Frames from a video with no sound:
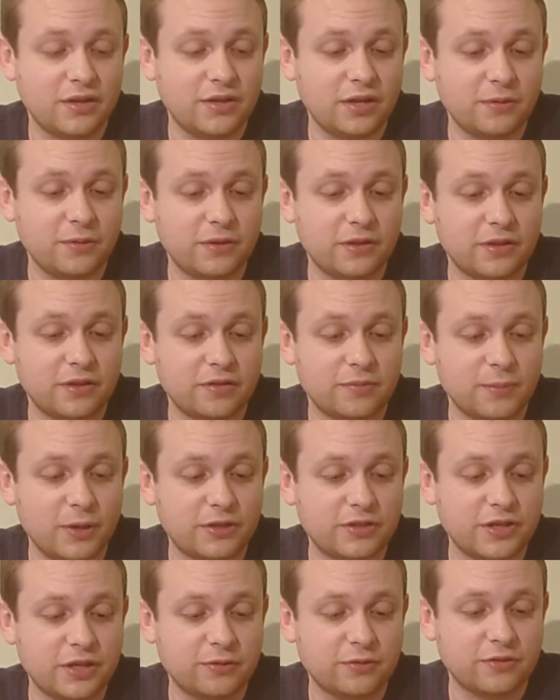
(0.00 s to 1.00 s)
I don't think there's
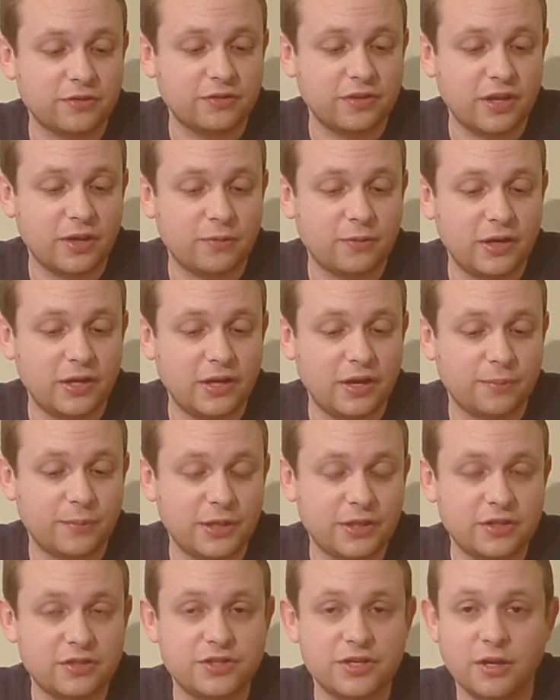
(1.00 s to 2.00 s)
much else to say really. I
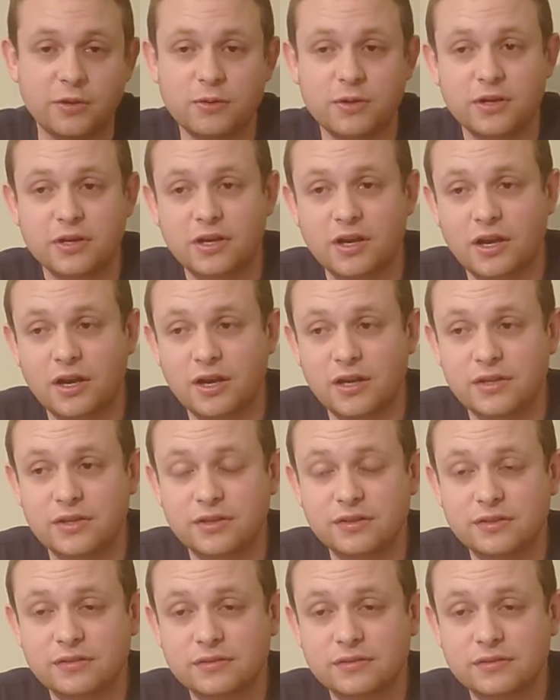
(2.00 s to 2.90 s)
mean, the Joker card